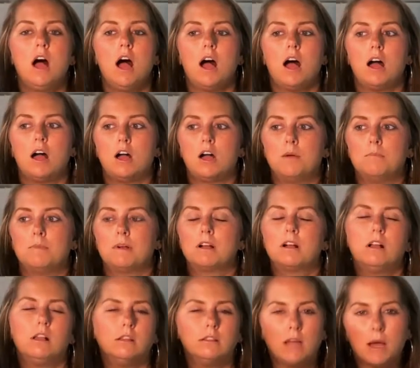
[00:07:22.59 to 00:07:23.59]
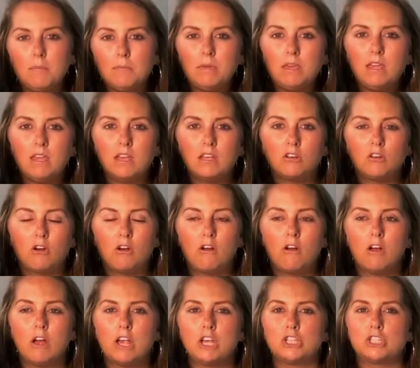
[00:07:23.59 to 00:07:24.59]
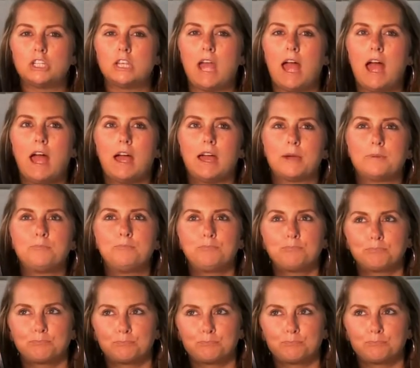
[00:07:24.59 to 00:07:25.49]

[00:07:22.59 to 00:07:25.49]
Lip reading: Colombian girl, and she had